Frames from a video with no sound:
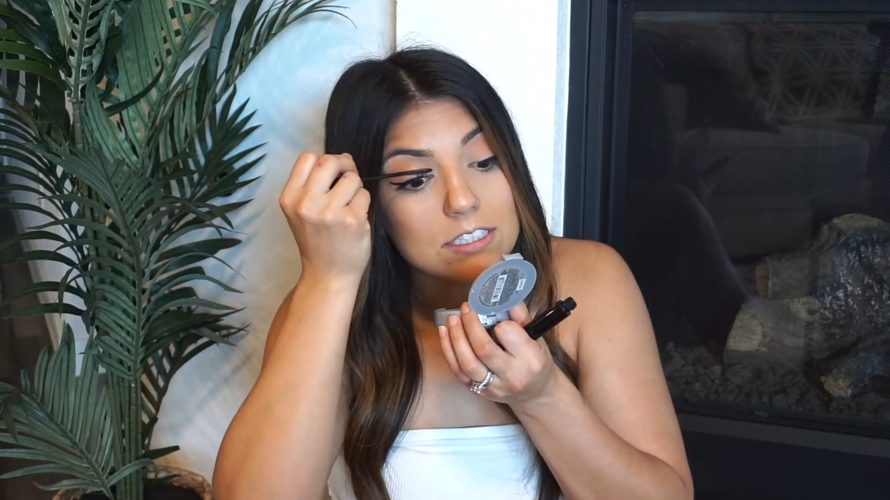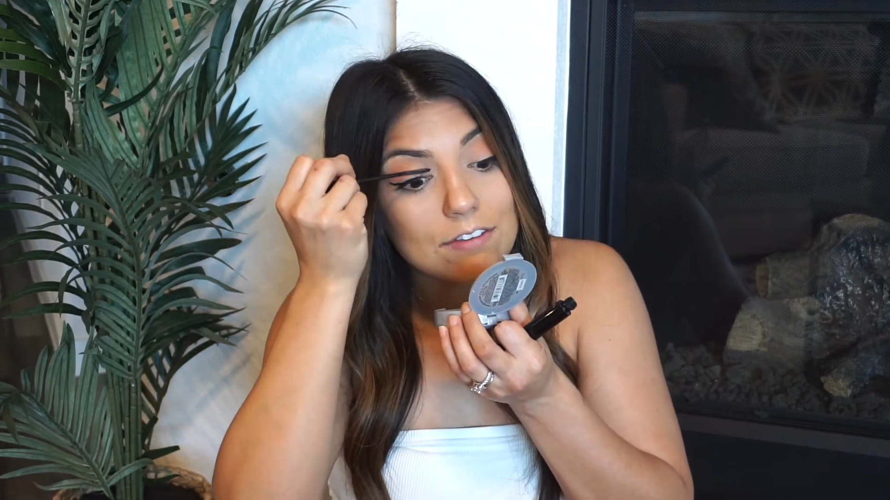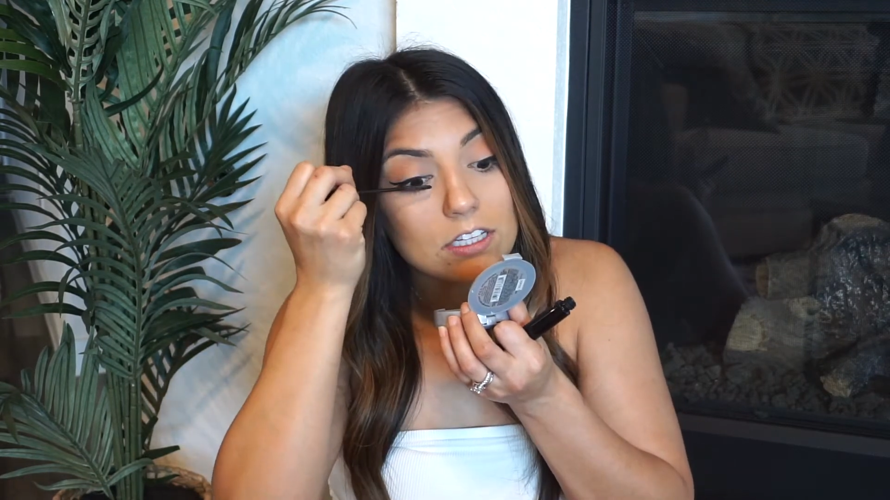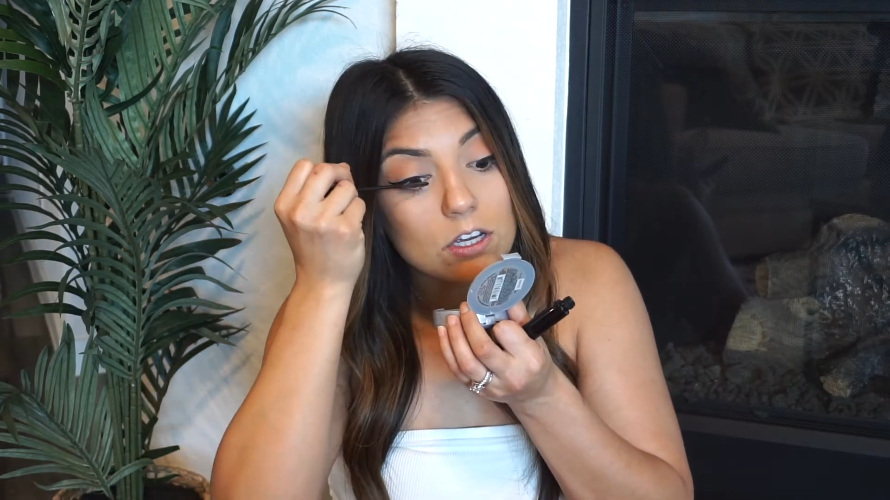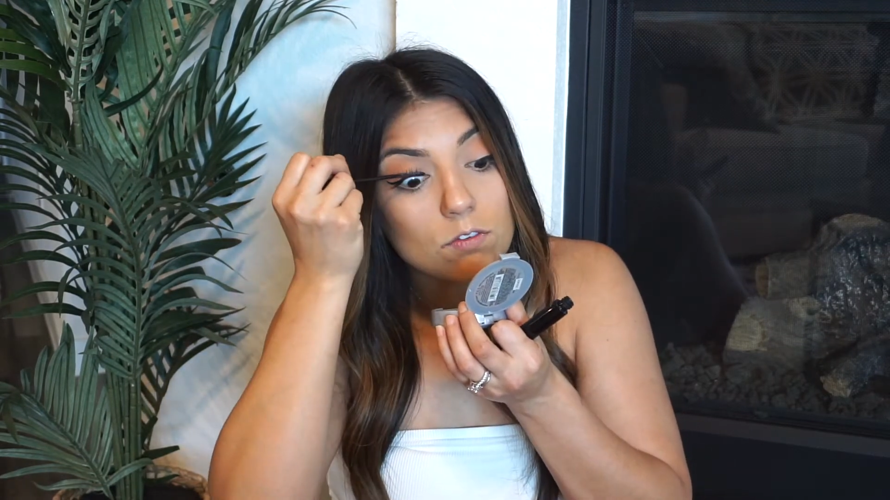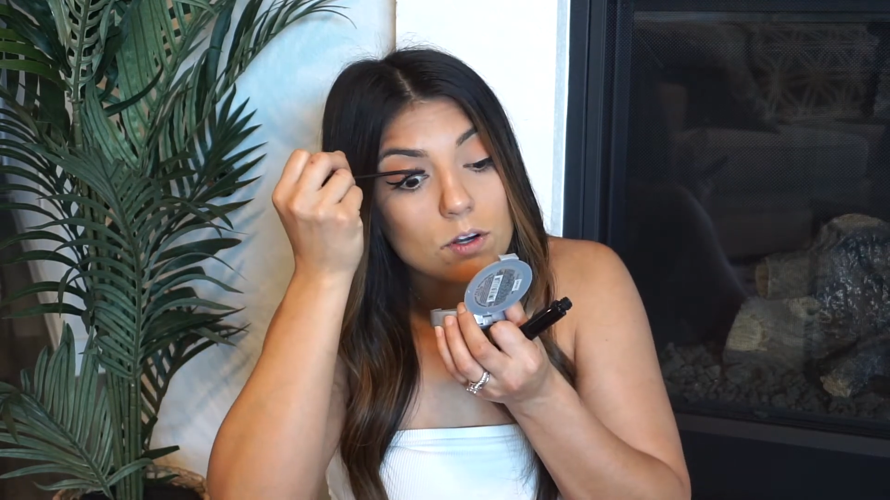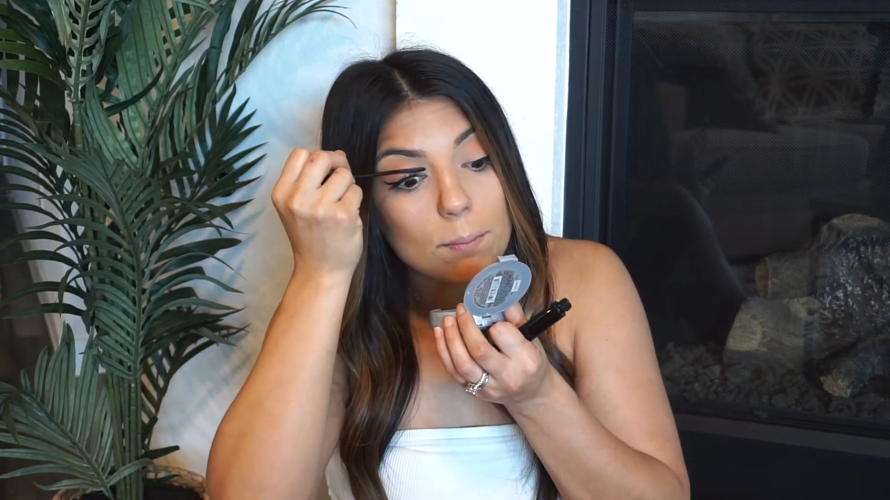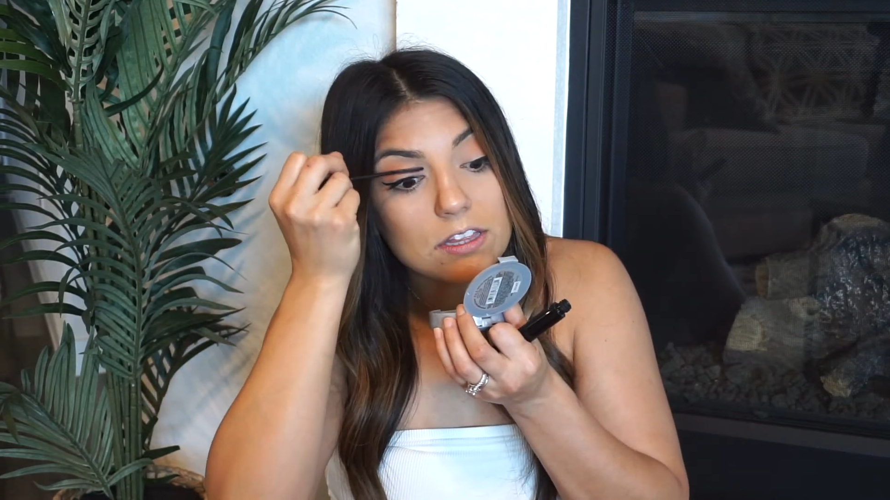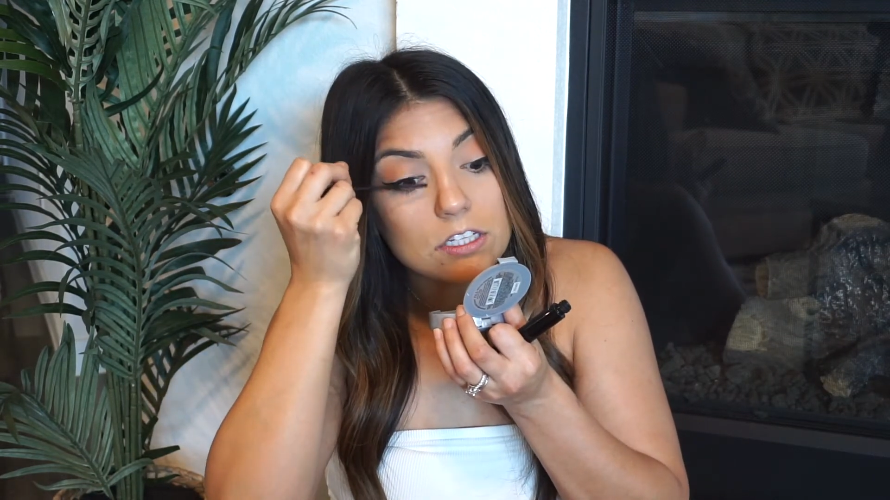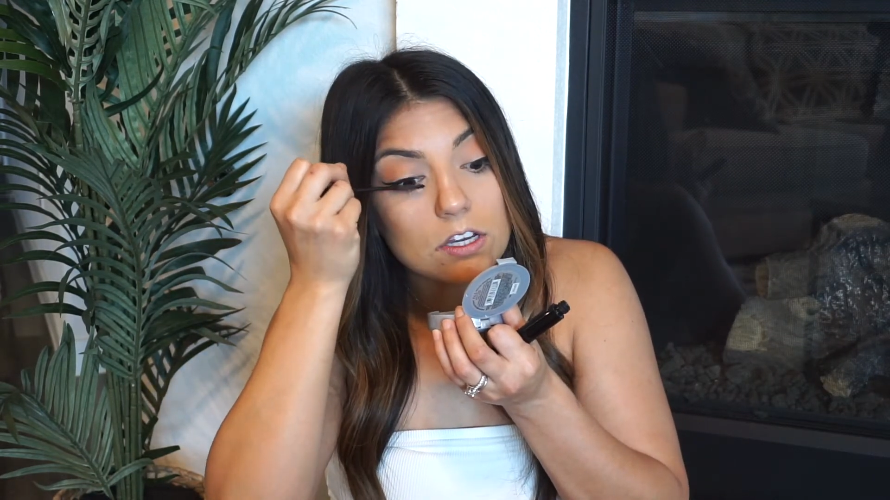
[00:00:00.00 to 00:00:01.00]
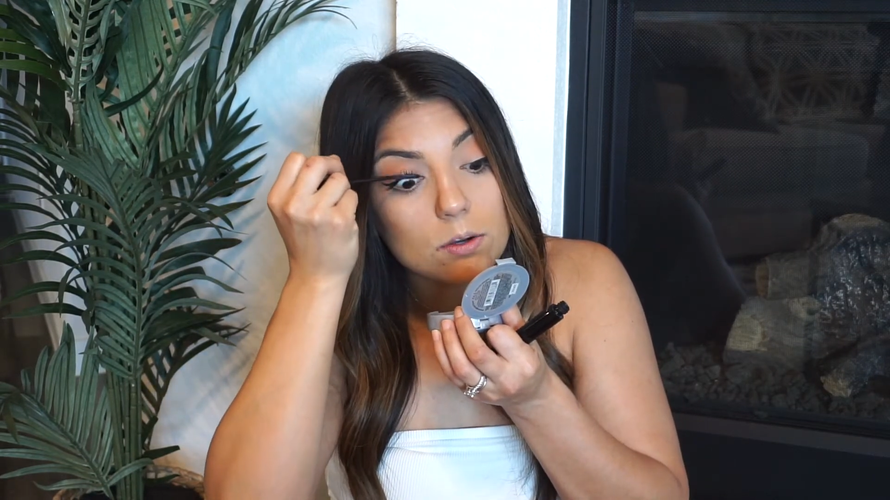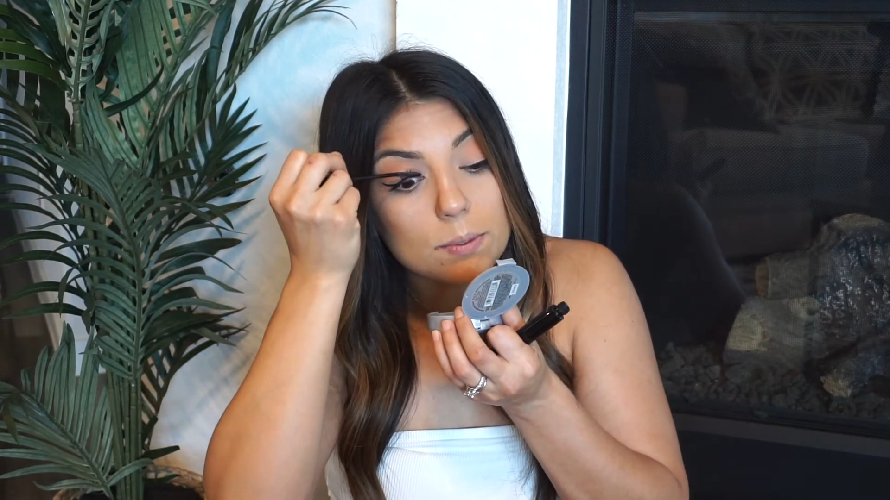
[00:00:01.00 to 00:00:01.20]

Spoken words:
definitely over a month ago